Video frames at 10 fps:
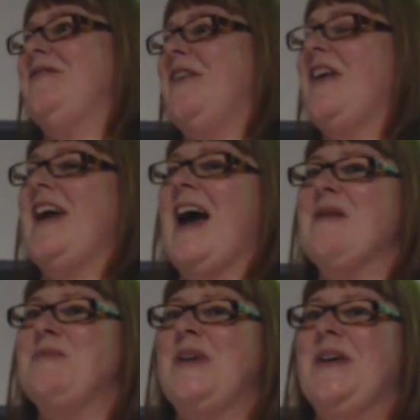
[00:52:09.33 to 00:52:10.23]
very
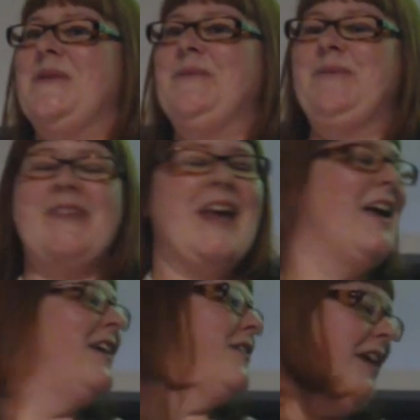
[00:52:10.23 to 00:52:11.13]
happy.
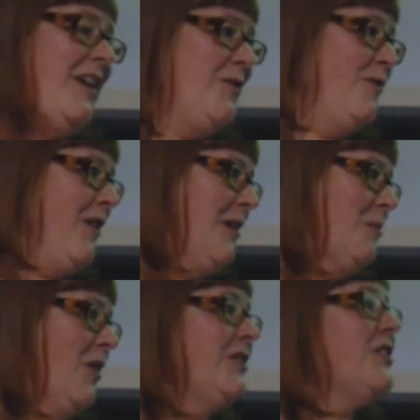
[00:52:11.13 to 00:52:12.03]
Thank you very
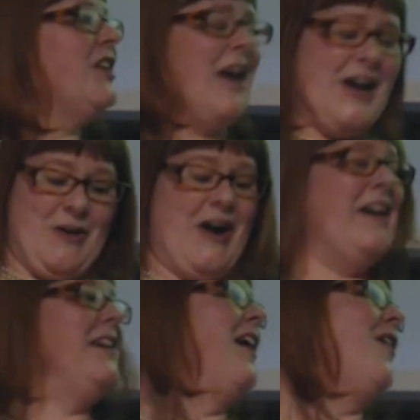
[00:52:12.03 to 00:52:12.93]
much.
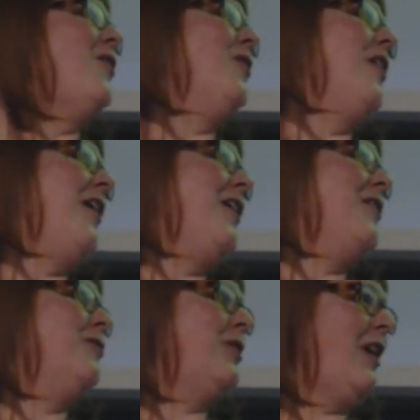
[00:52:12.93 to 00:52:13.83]
I now
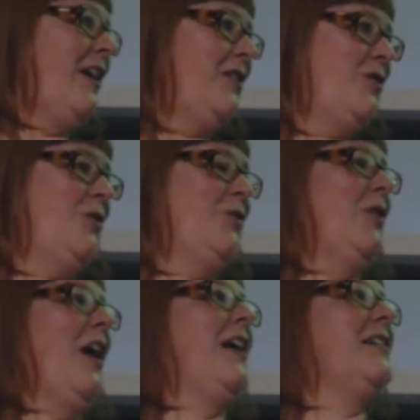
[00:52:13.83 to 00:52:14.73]
would like
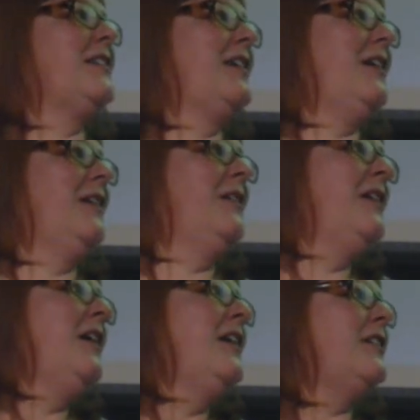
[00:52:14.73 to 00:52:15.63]
to ask
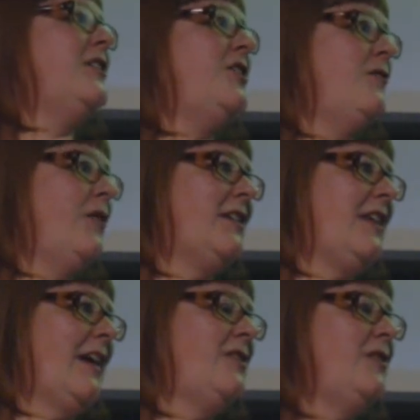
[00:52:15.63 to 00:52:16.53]
the Chief
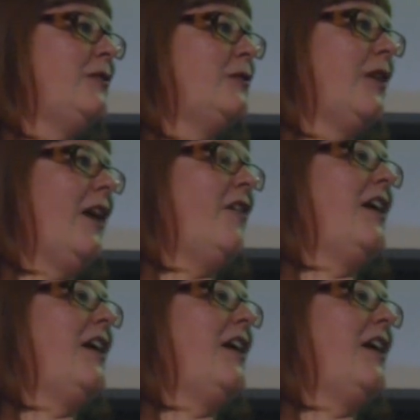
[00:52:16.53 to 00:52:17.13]
Executive of Kerry